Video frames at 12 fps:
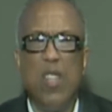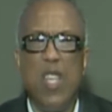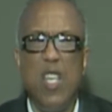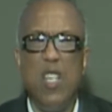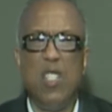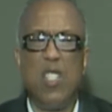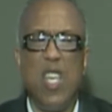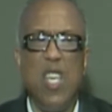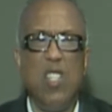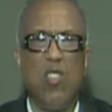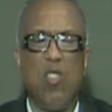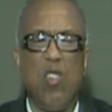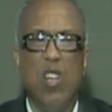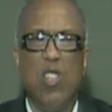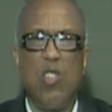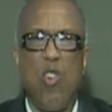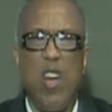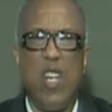things are
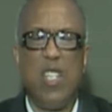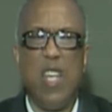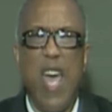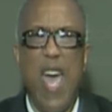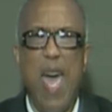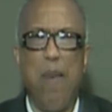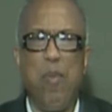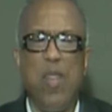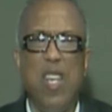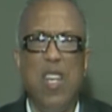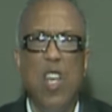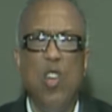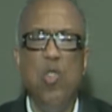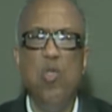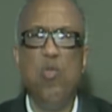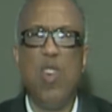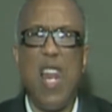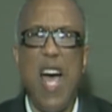starting to happen, and
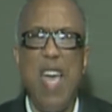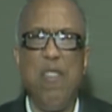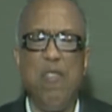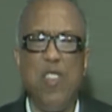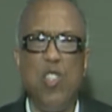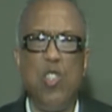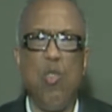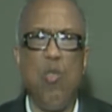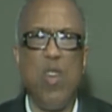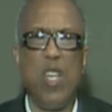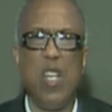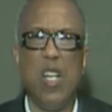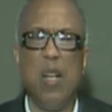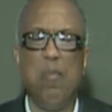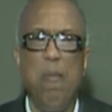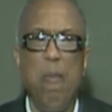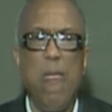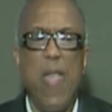new life is showing up.